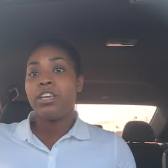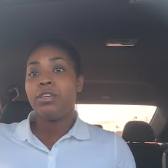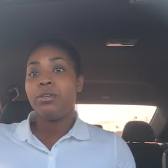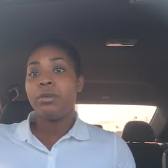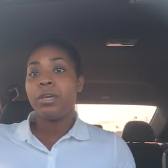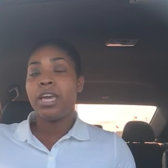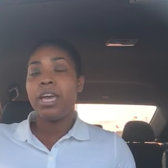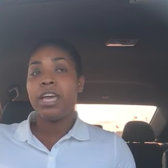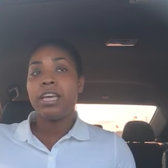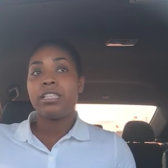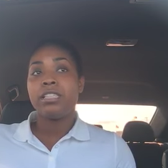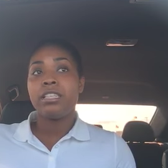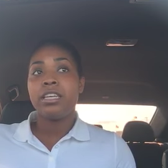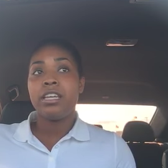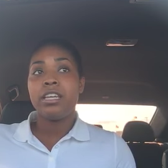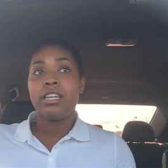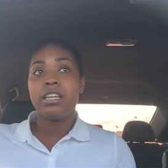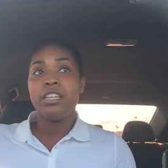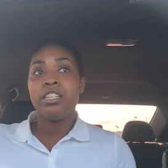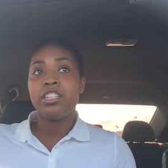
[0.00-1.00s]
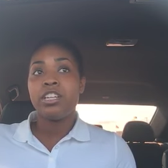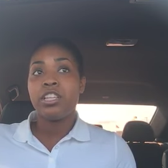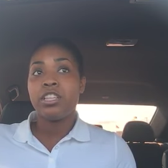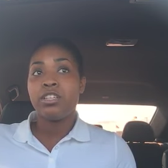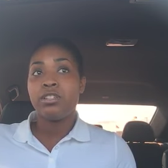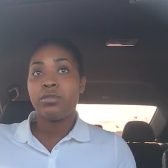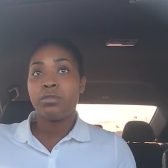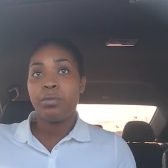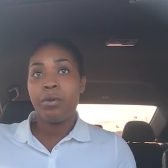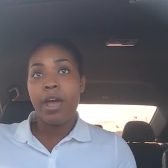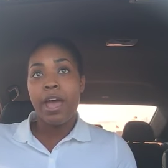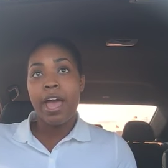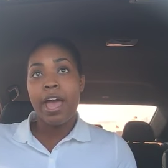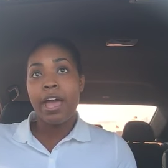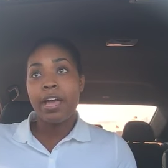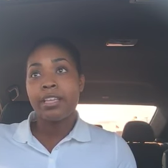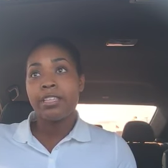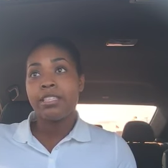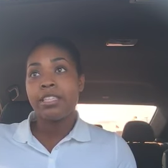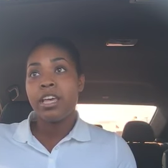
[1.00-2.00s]
you can't sit in each other's
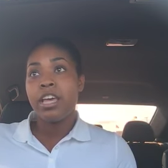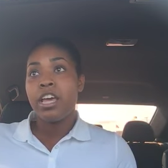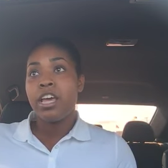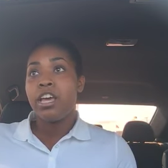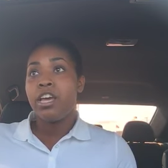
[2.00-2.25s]
racks,